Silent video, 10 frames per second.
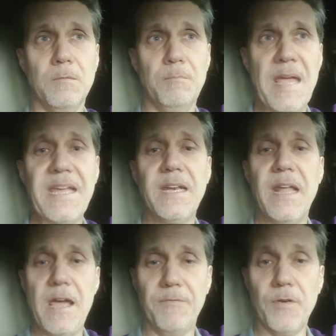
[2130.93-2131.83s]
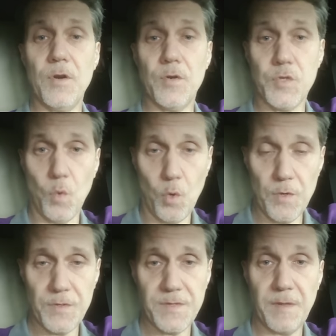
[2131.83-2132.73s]
make an effort
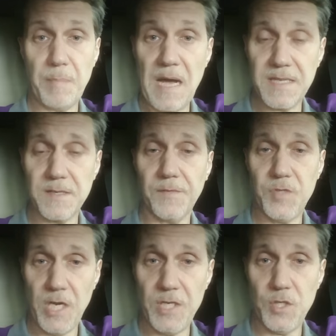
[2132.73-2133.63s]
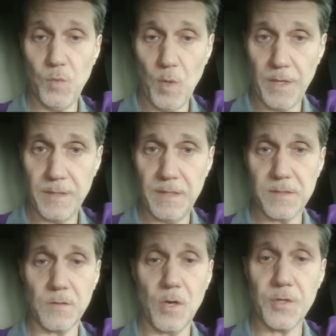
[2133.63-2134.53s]
towards the positive change you want. And
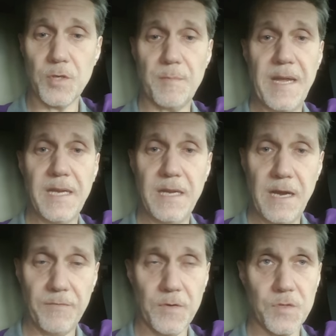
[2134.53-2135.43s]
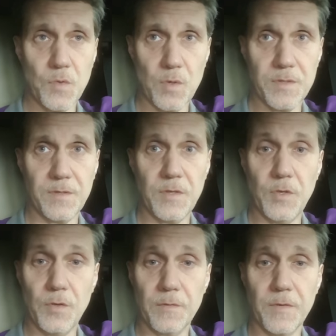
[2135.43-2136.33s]
as long as you're making efforts towards it, the
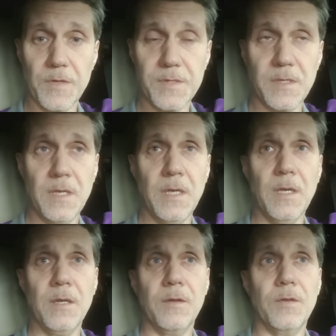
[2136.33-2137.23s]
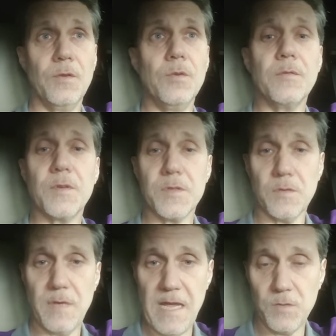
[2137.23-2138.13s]
universe, the
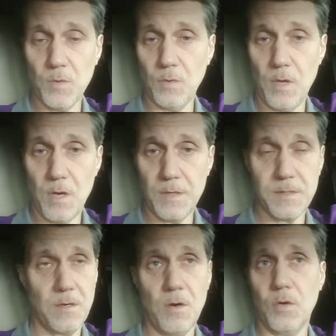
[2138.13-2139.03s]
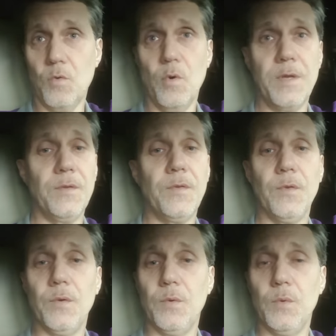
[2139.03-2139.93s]
universal natural laws are going
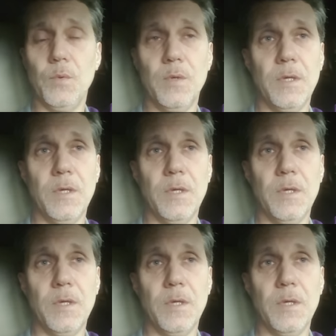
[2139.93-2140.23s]
to